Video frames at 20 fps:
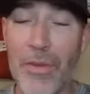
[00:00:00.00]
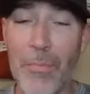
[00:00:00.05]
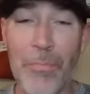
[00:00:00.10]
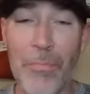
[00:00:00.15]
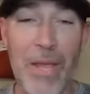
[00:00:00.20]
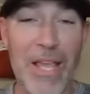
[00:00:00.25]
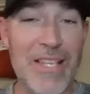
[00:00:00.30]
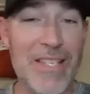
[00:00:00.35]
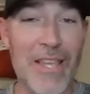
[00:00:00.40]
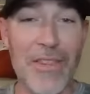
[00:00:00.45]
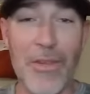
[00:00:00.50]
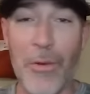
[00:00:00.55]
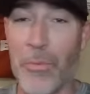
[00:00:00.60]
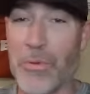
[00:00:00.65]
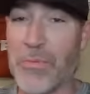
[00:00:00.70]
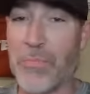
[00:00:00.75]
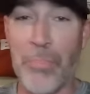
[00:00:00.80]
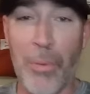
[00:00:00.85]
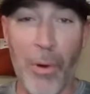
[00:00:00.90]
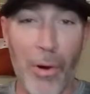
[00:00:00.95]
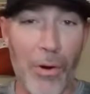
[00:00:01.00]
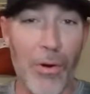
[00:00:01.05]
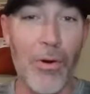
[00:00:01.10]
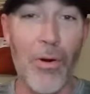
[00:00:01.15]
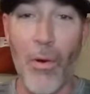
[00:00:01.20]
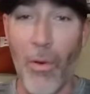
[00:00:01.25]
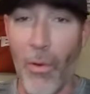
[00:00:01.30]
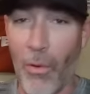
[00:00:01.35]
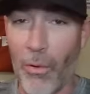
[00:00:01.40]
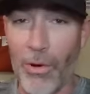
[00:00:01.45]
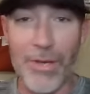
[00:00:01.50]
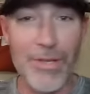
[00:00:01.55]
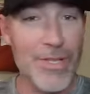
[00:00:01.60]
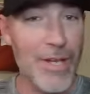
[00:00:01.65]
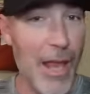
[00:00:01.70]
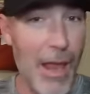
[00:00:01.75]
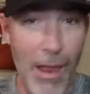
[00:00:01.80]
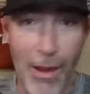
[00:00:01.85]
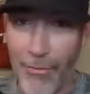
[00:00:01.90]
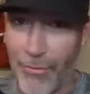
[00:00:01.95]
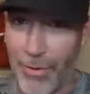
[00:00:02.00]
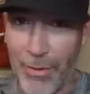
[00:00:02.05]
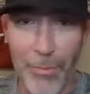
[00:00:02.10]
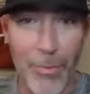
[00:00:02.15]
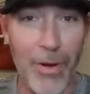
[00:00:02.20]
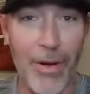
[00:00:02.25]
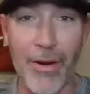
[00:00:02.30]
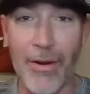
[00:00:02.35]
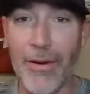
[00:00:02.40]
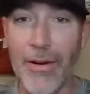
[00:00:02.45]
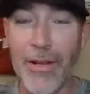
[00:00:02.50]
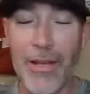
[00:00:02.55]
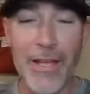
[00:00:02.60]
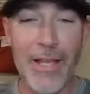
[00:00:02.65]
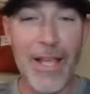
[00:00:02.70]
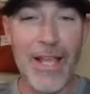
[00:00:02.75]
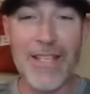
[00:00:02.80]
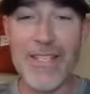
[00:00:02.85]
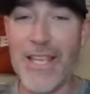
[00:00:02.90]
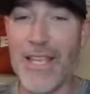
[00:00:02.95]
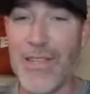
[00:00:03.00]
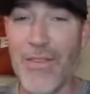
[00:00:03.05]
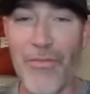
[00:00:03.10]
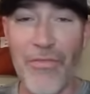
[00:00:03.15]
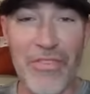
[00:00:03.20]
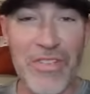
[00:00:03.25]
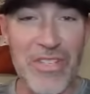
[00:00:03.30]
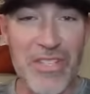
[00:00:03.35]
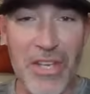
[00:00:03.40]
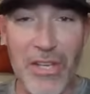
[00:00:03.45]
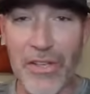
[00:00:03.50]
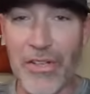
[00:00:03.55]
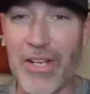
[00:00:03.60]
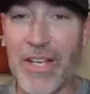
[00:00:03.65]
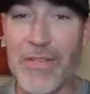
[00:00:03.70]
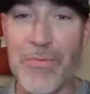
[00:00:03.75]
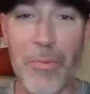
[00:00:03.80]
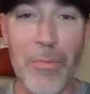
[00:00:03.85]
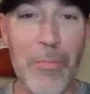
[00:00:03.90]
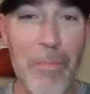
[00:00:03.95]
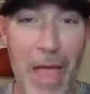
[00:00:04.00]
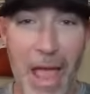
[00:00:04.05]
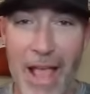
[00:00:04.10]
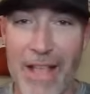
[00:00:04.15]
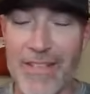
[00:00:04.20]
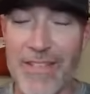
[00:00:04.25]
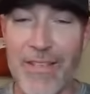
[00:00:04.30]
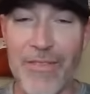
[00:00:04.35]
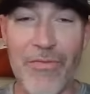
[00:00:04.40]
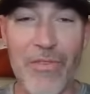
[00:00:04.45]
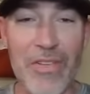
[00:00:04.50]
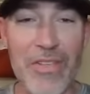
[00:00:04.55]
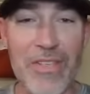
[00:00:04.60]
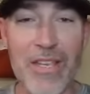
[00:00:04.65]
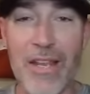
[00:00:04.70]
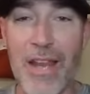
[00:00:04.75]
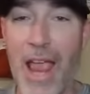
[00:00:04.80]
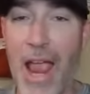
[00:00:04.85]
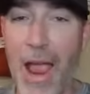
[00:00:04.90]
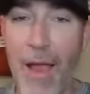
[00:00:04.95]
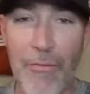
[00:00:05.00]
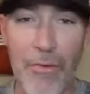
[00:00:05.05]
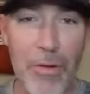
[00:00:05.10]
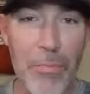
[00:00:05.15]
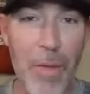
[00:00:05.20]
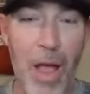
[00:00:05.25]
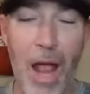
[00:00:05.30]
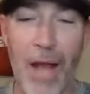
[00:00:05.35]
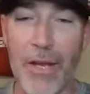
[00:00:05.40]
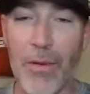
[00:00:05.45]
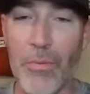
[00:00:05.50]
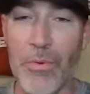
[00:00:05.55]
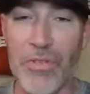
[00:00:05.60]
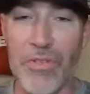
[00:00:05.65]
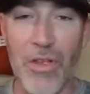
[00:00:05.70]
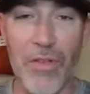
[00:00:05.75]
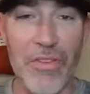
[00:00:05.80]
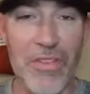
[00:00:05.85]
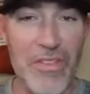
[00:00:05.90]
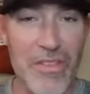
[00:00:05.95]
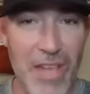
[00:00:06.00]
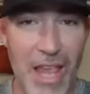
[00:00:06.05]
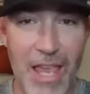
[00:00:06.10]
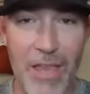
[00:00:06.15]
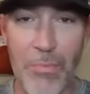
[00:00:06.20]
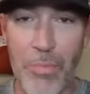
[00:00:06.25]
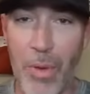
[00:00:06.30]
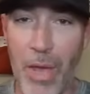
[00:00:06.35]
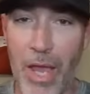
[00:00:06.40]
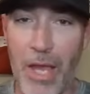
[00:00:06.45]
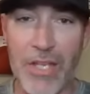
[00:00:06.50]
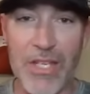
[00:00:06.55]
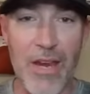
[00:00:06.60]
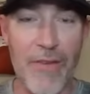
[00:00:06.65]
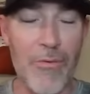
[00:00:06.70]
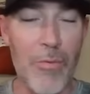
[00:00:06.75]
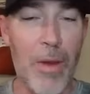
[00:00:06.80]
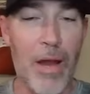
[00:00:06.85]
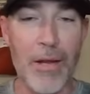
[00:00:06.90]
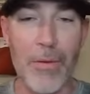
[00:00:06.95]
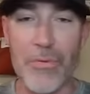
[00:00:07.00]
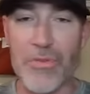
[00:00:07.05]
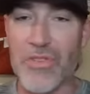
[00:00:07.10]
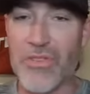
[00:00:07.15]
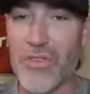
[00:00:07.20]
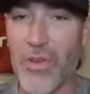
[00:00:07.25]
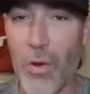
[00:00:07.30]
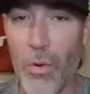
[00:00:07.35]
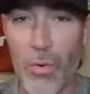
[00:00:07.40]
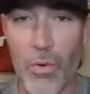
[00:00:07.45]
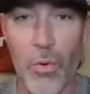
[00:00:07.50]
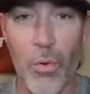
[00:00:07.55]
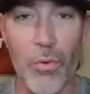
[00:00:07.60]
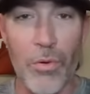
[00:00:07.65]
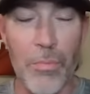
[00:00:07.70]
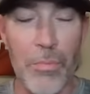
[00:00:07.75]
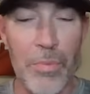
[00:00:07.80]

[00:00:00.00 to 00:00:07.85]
he said there was burnt orange everywhere. He said the facilities were massive. He said everybody was on the same page. Everybody was so cool and